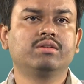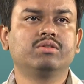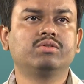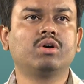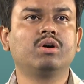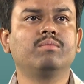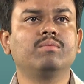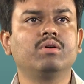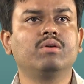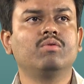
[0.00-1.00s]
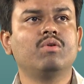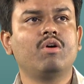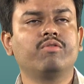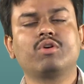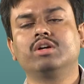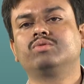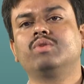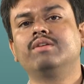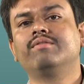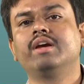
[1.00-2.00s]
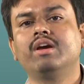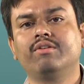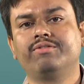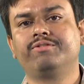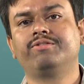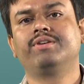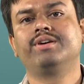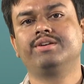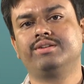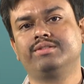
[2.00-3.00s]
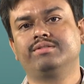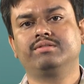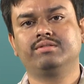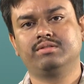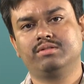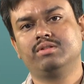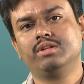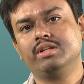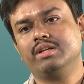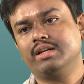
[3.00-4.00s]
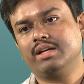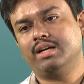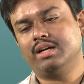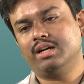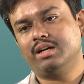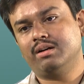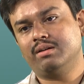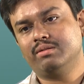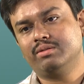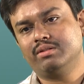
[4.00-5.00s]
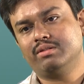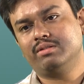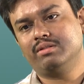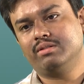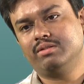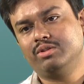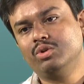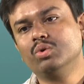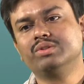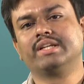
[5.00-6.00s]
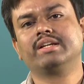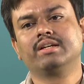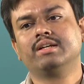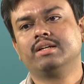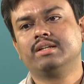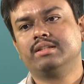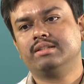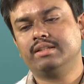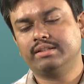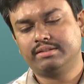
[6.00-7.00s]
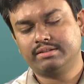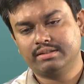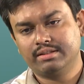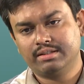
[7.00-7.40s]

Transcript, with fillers: So, of course, one way of uh, using this